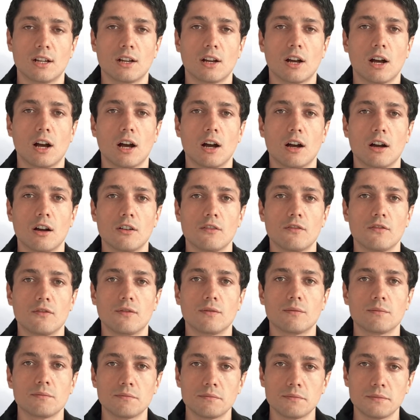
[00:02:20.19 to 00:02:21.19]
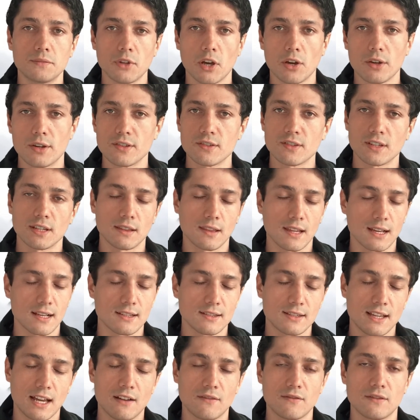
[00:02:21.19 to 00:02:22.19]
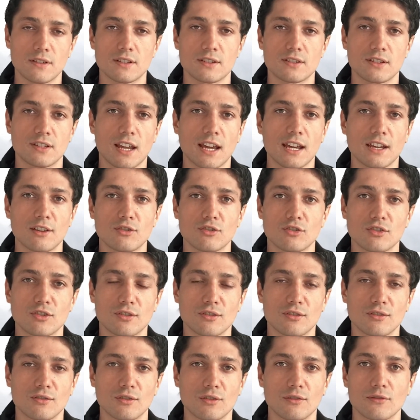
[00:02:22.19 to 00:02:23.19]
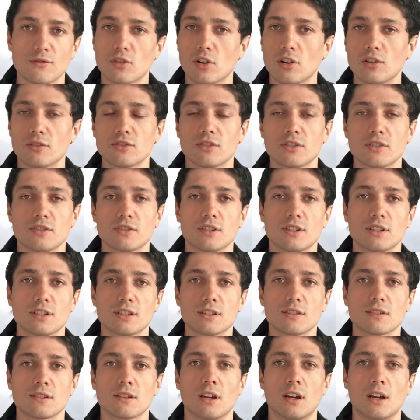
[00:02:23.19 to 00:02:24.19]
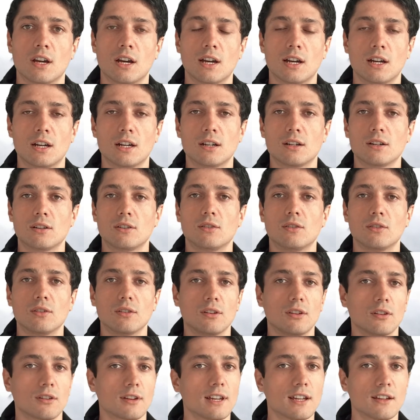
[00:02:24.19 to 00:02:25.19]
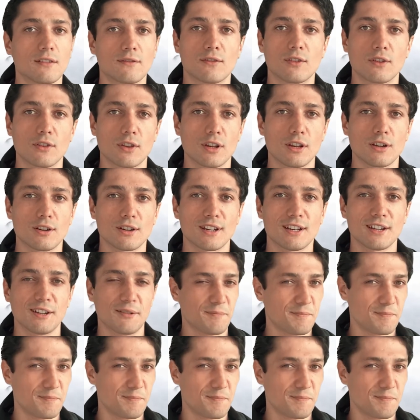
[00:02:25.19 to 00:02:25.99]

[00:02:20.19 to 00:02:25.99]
of noticing that selfless nature of consciousness, or looking for the looker.